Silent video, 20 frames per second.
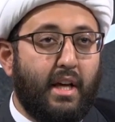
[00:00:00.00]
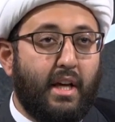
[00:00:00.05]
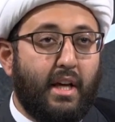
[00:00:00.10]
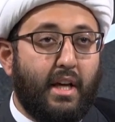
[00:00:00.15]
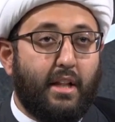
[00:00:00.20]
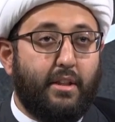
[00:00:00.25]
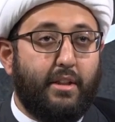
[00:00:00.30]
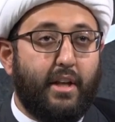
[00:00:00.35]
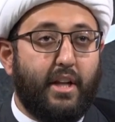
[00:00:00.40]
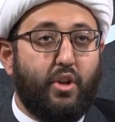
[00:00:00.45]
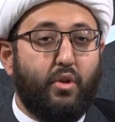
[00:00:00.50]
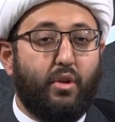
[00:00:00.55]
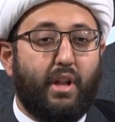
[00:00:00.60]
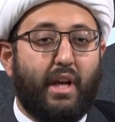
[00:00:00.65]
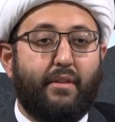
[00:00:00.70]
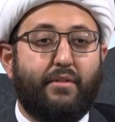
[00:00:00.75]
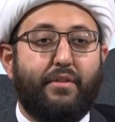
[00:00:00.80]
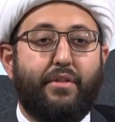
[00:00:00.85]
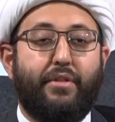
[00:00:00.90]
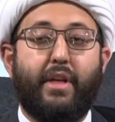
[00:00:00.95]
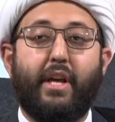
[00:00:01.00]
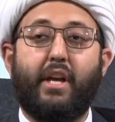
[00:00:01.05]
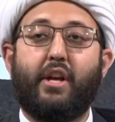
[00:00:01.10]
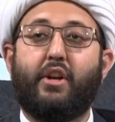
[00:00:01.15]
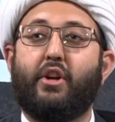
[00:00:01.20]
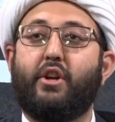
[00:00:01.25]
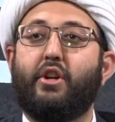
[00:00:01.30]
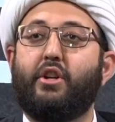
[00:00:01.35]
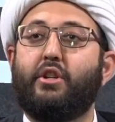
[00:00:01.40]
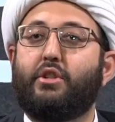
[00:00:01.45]
Then you'll have
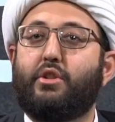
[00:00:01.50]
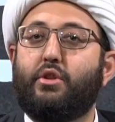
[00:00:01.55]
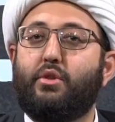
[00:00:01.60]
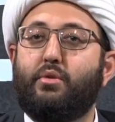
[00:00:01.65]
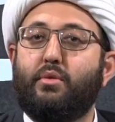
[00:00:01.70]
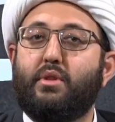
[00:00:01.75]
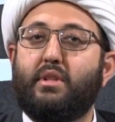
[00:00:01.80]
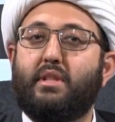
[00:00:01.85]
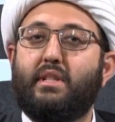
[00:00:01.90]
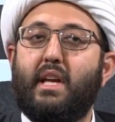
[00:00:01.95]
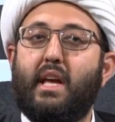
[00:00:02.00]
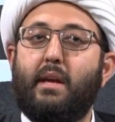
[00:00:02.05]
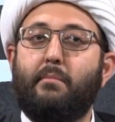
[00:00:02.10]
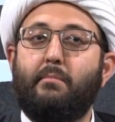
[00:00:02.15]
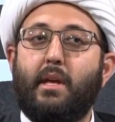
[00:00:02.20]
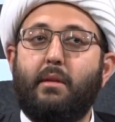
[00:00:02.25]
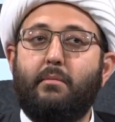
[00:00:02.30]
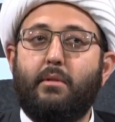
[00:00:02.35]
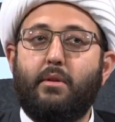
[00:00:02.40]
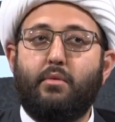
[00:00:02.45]
thinkers who will say maybe